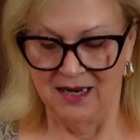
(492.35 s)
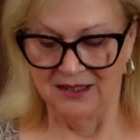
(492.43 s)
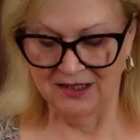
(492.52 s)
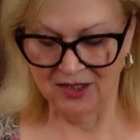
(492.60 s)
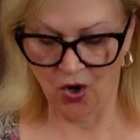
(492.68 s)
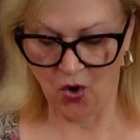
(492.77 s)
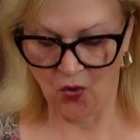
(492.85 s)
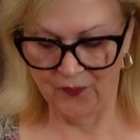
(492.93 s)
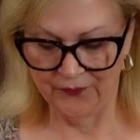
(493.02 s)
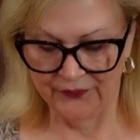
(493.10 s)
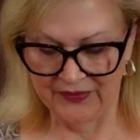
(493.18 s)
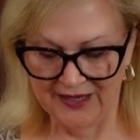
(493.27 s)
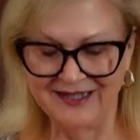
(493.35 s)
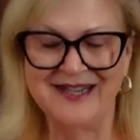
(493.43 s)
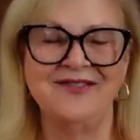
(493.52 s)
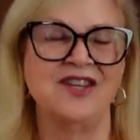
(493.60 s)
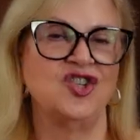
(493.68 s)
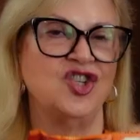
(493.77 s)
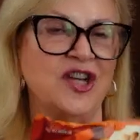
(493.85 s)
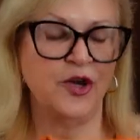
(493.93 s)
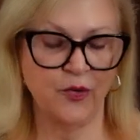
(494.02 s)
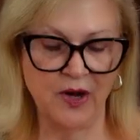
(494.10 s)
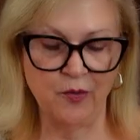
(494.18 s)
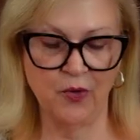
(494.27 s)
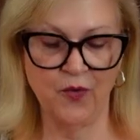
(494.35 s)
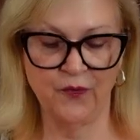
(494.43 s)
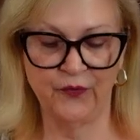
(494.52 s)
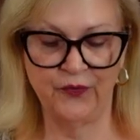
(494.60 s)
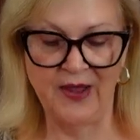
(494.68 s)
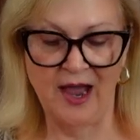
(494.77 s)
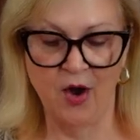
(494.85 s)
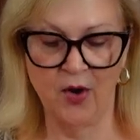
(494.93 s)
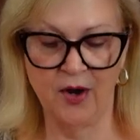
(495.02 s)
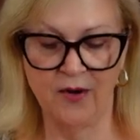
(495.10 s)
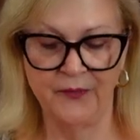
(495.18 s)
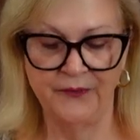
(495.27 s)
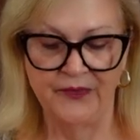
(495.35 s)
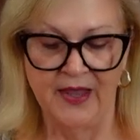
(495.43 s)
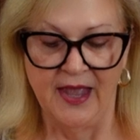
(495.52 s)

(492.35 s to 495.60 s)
So, did the chicory root flower